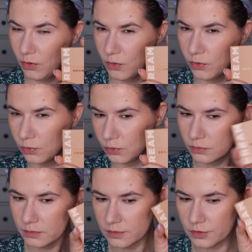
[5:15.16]

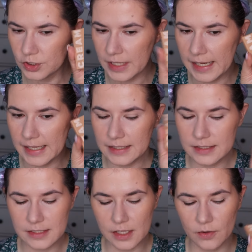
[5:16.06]
cold
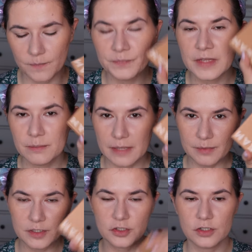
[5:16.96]
shade. So
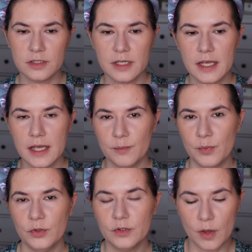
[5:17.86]
maybe they should
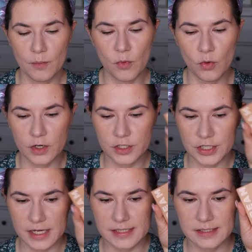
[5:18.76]
put more
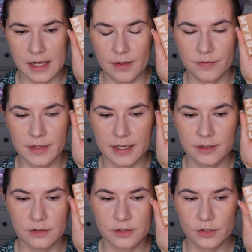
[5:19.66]
shades out
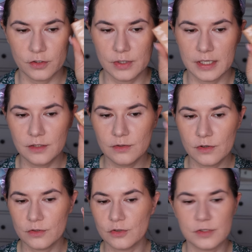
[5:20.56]
there so you can, you
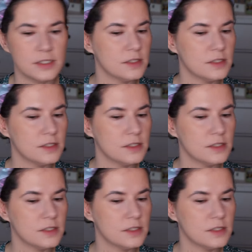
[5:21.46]
know, choose.